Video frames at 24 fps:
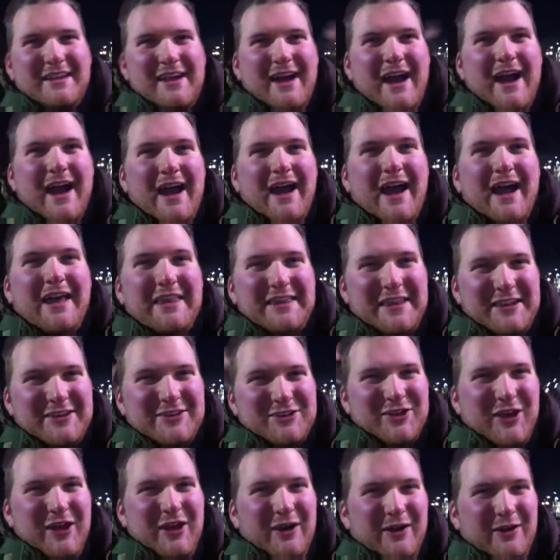I think
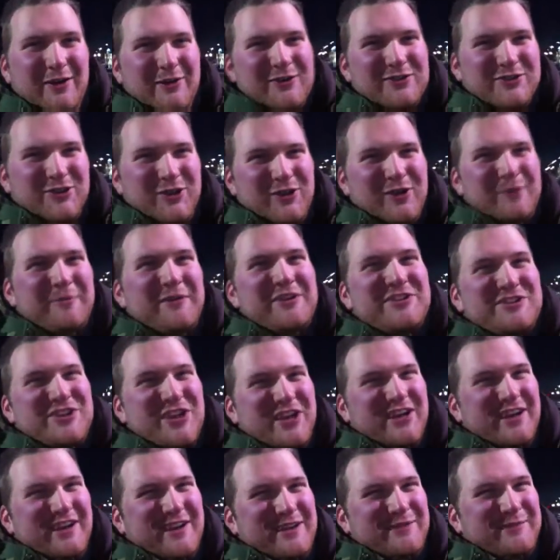so. It was a little bit
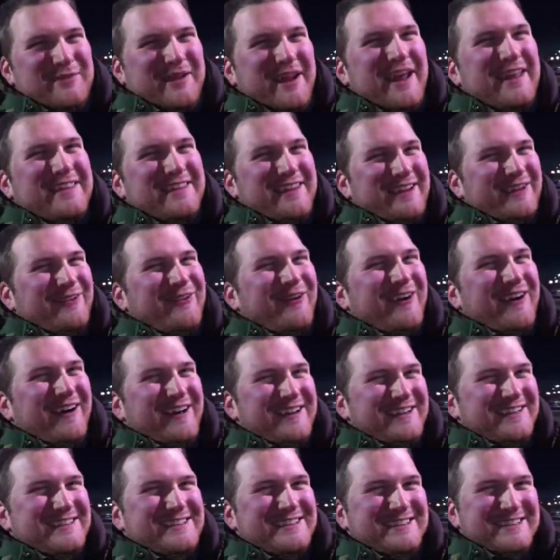chilly, but I think it
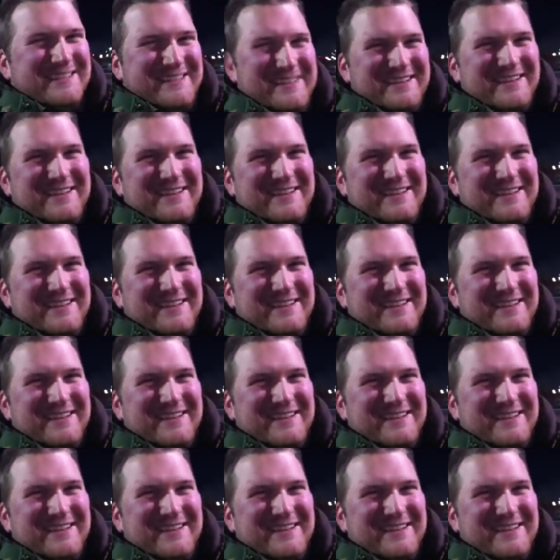was.